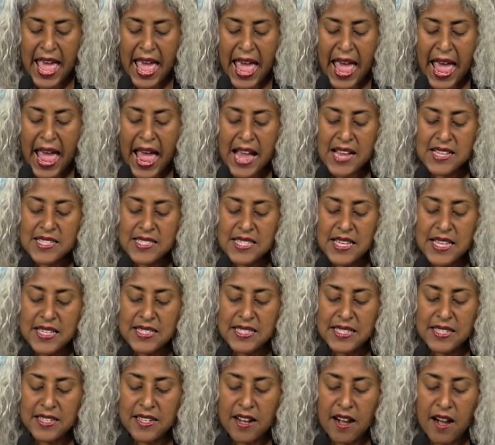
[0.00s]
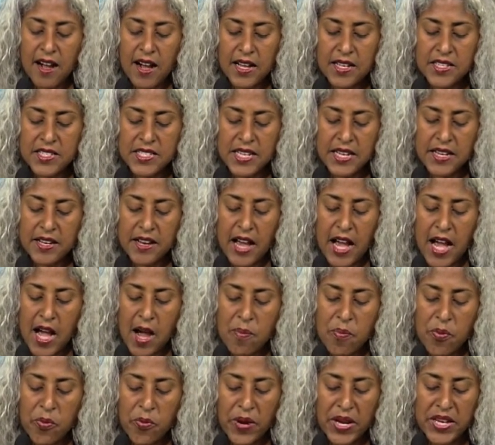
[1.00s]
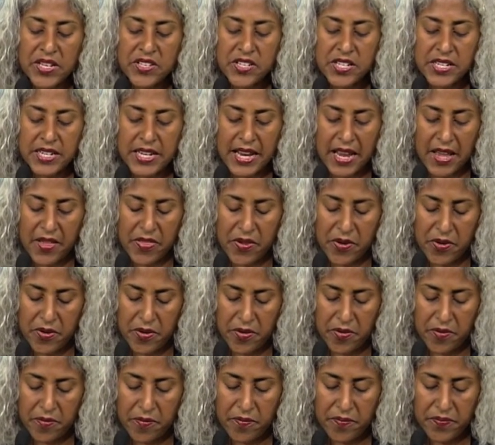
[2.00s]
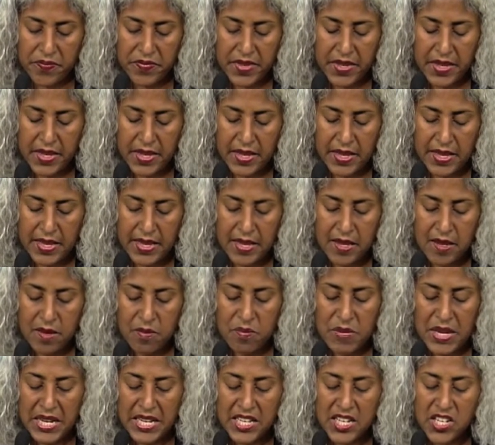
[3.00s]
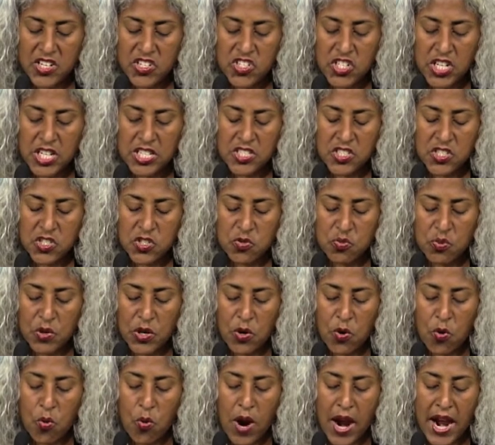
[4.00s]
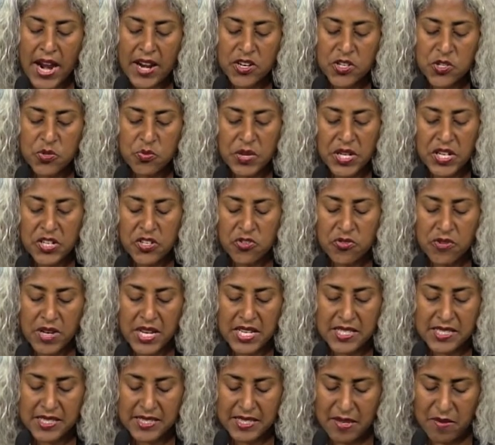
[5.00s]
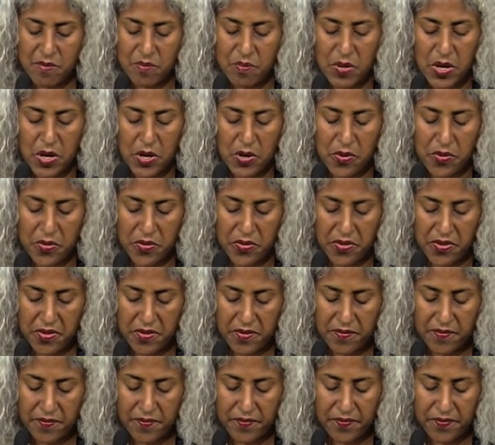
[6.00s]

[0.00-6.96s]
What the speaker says: Access and content operate together. Media justice requires we address them both.